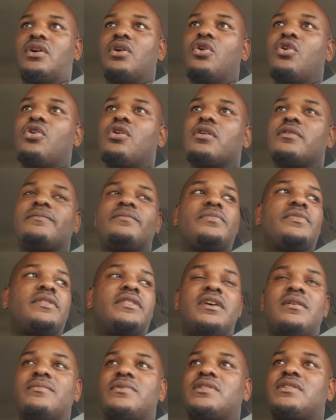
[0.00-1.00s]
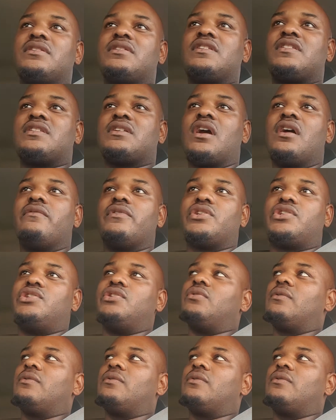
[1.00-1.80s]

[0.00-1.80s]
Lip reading: or them to discourage you.